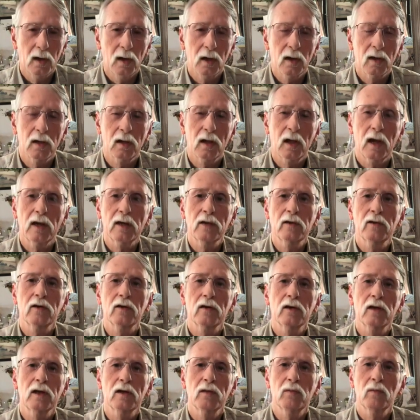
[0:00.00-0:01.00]
Later,
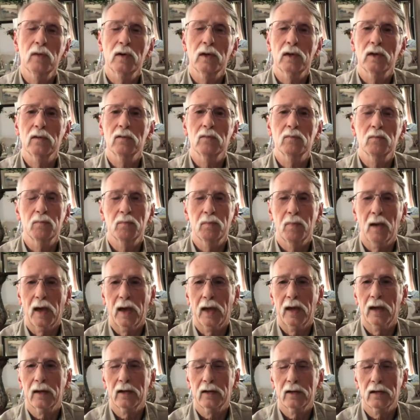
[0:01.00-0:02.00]
he went
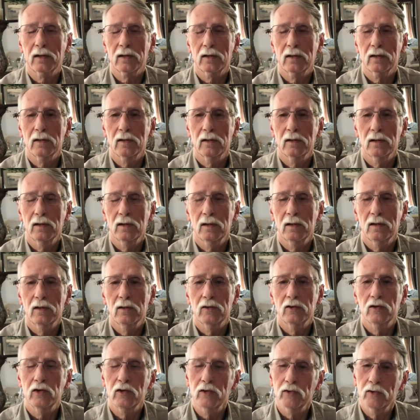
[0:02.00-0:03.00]
back
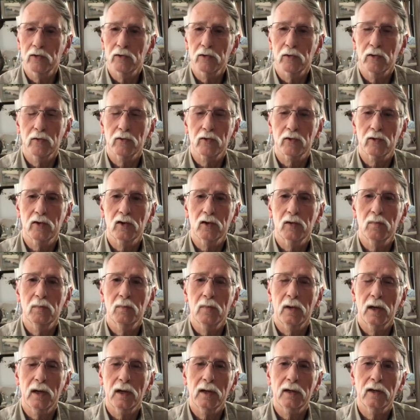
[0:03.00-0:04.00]
to Jerusalem
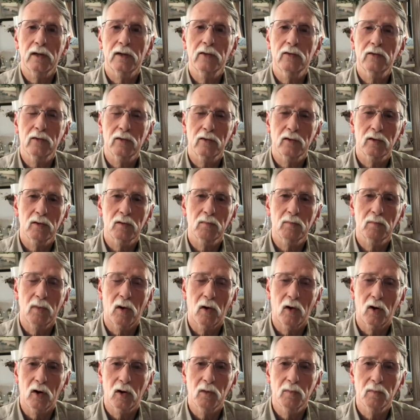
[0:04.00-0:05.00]
and he took
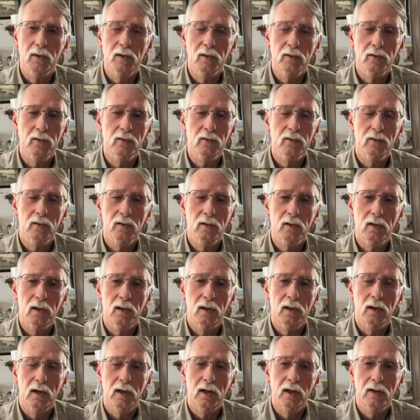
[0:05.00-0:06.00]
Barnabas
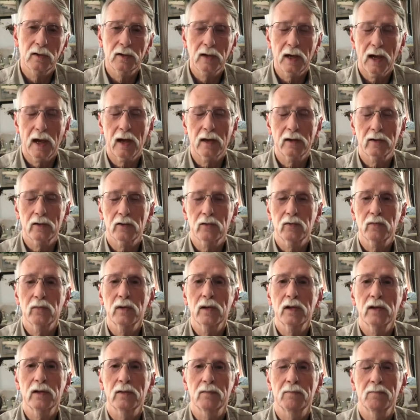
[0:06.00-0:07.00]
and Titus
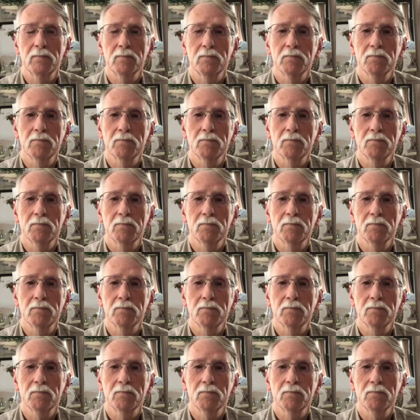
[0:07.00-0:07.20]
with him.